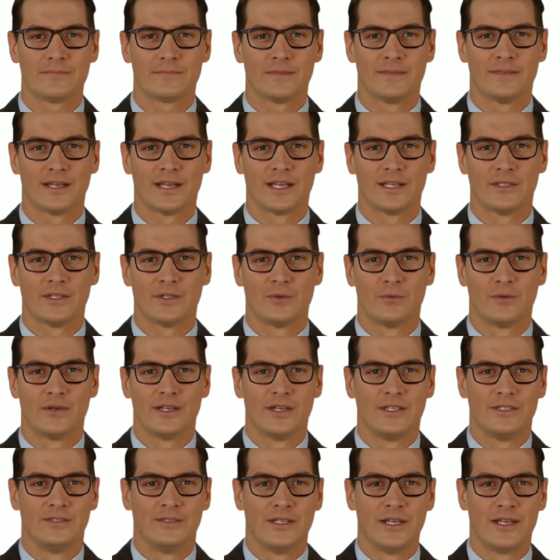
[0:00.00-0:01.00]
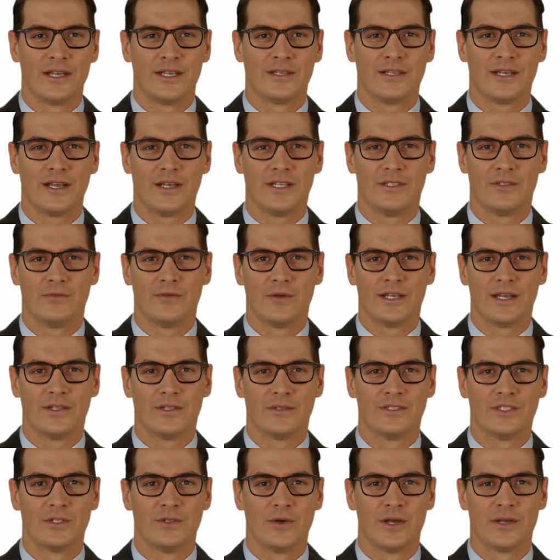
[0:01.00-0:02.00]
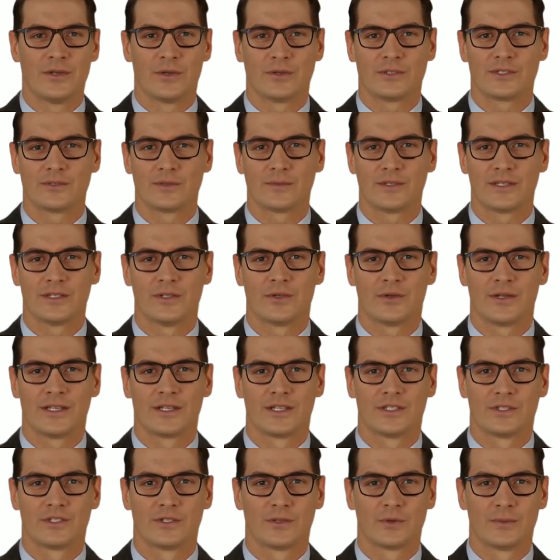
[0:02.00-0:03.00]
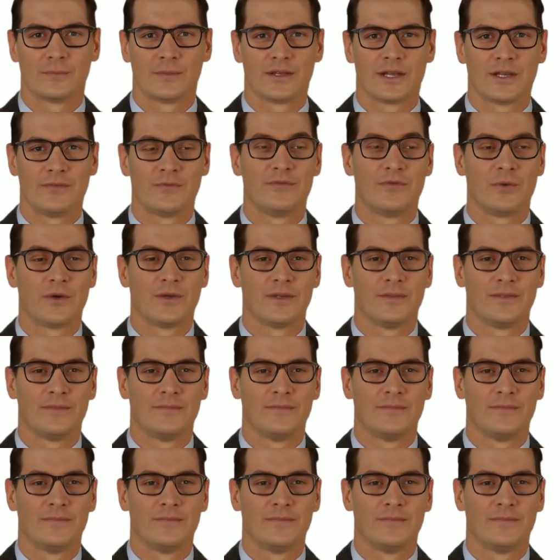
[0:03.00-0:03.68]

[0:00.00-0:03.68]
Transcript: and it raised India's freedom struggle to the international platform.